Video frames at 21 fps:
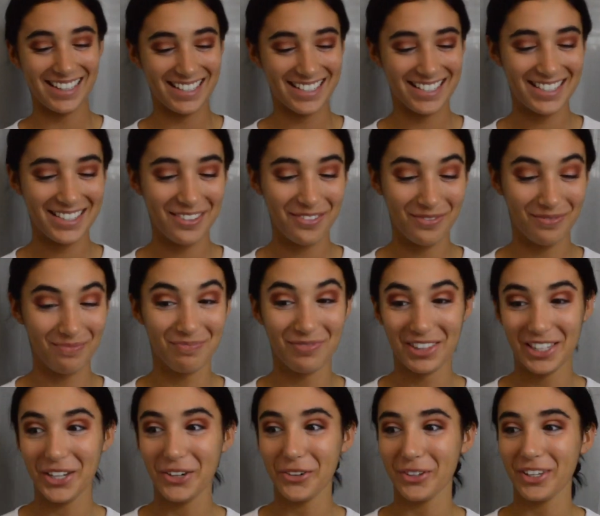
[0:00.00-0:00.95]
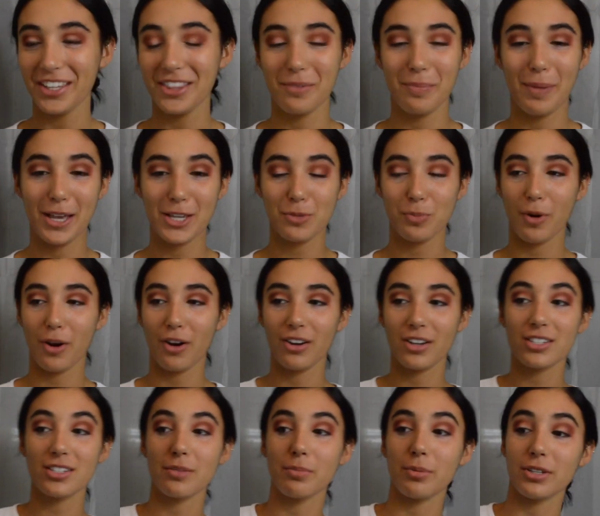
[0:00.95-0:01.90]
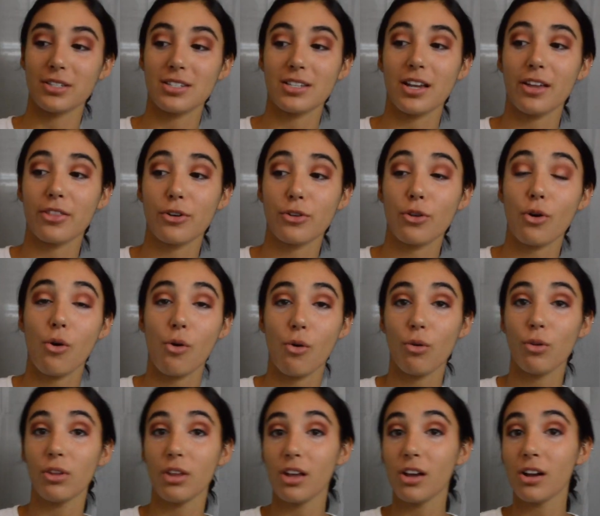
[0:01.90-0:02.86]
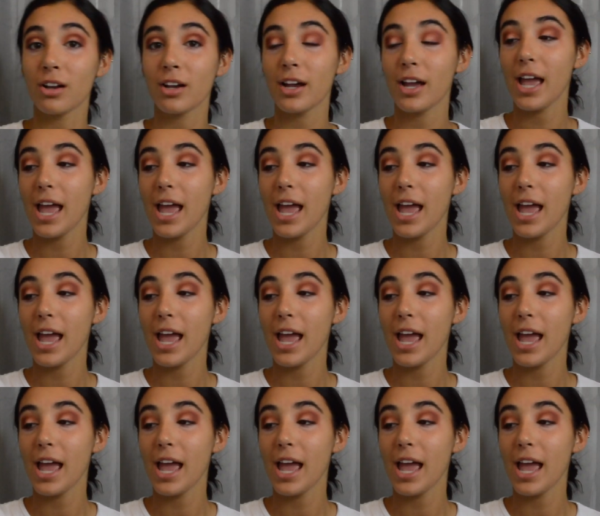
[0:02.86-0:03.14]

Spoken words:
This is literally the best part because it puts together the whole look.